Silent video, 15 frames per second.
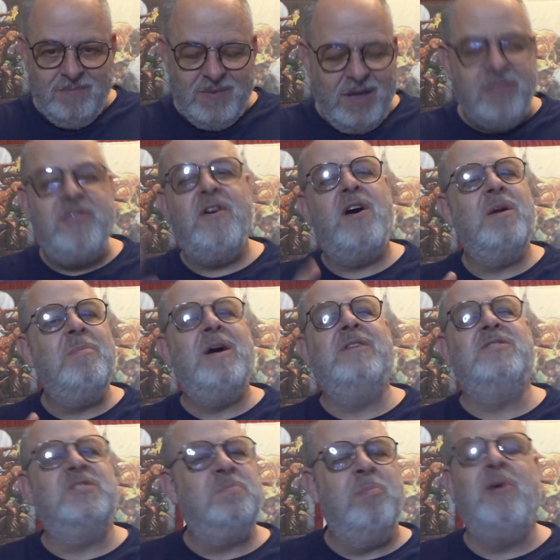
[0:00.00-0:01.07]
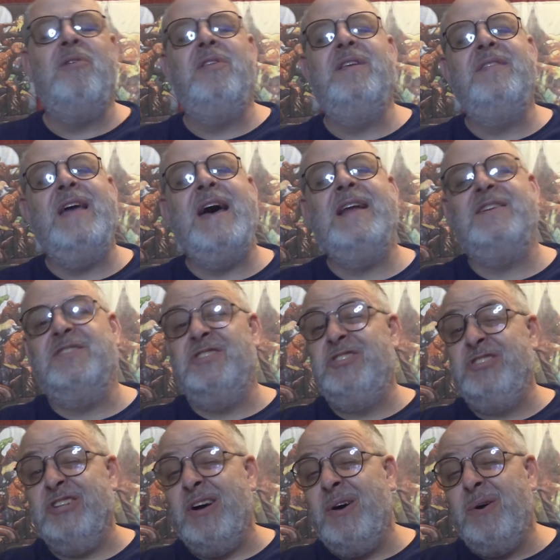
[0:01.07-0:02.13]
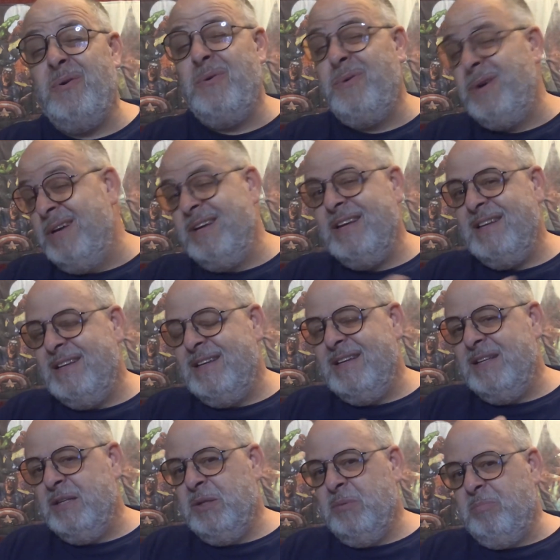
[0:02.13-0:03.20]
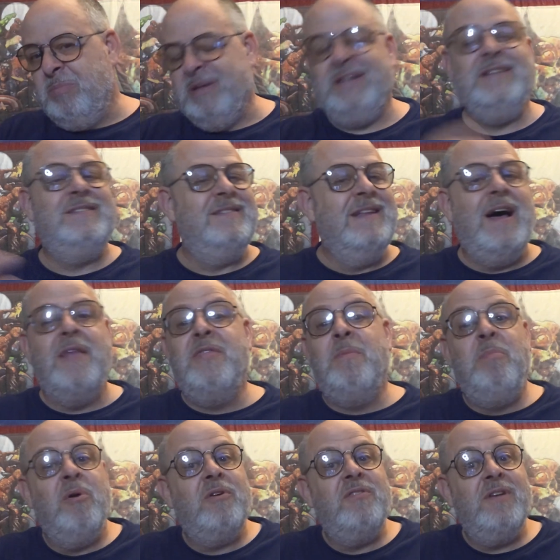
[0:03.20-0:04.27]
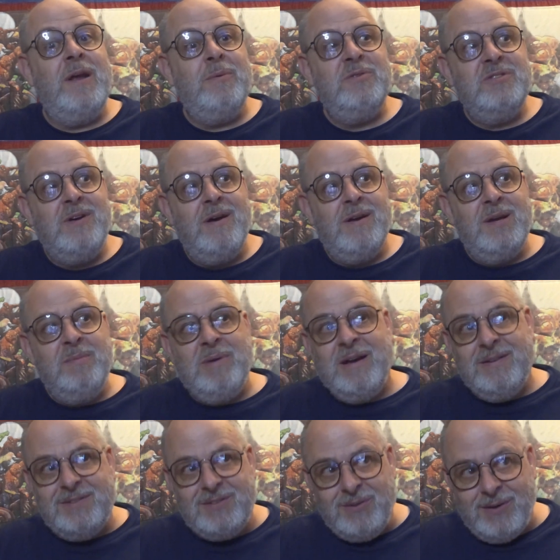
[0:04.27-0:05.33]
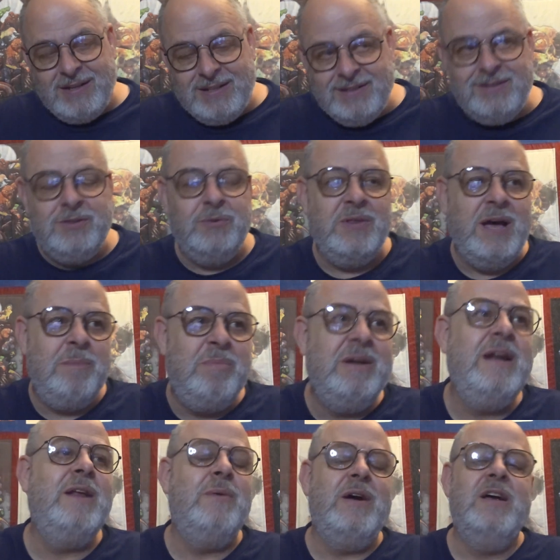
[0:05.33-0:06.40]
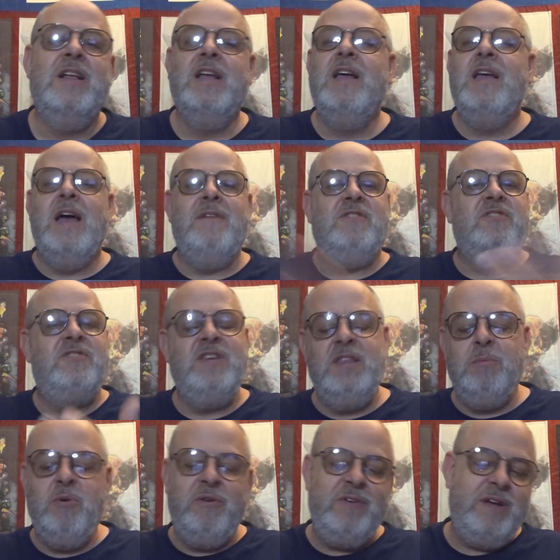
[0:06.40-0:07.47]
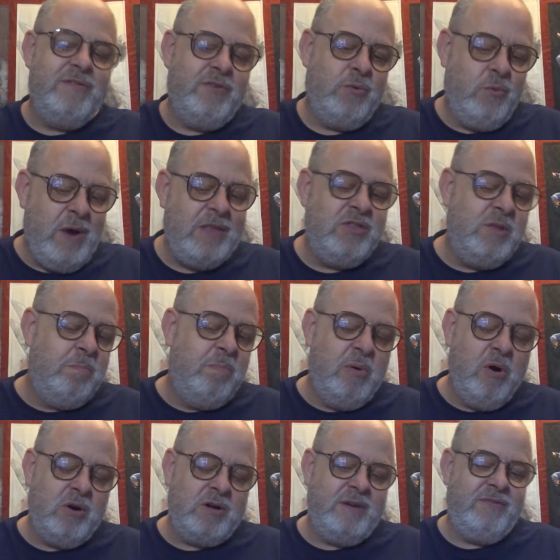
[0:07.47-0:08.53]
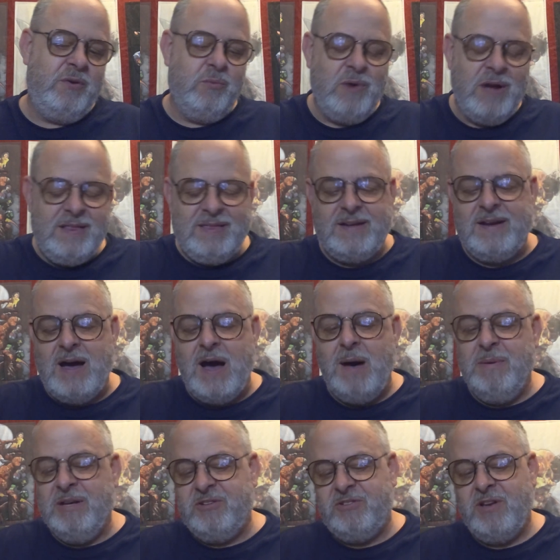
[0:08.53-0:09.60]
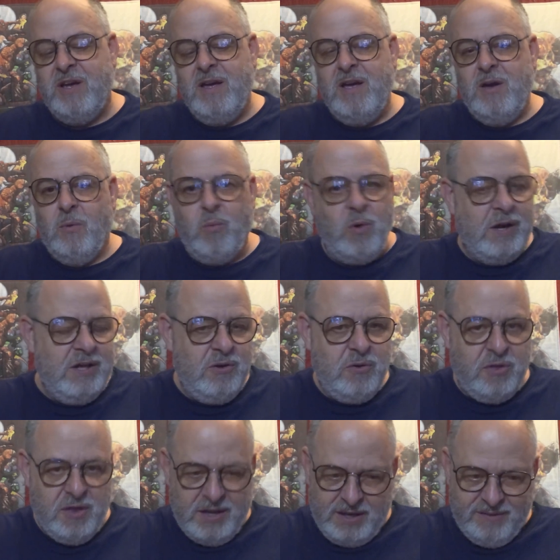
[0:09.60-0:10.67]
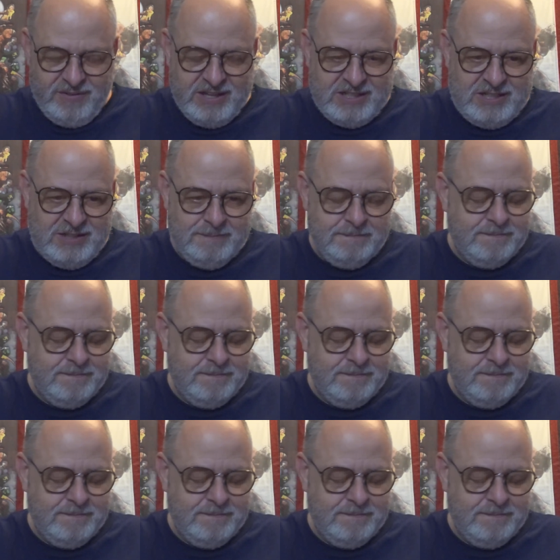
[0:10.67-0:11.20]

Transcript: I thought about just pulling that to show, but it's not the book that I was talking about, so I didn't do that. But anyway, have you seen the movie? Have you read the book? Have you read the comics? What do you think of it?